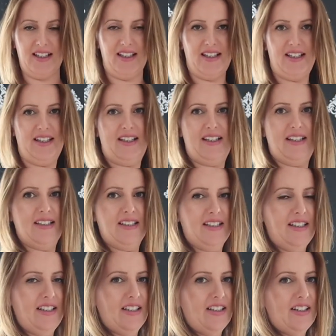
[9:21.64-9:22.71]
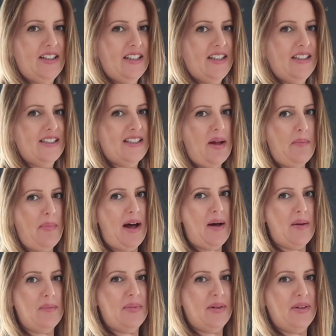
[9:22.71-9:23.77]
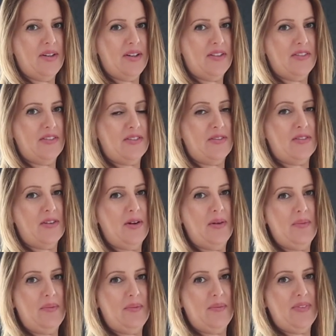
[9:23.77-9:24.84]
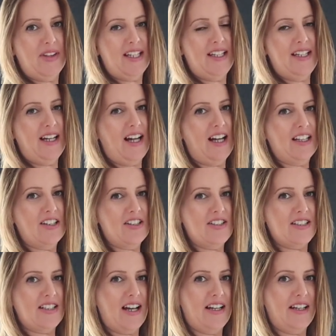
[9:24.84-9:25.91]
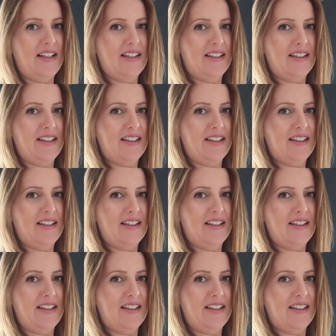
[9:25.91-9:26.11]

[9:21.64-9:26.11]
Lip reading: And here is the bump from the other side.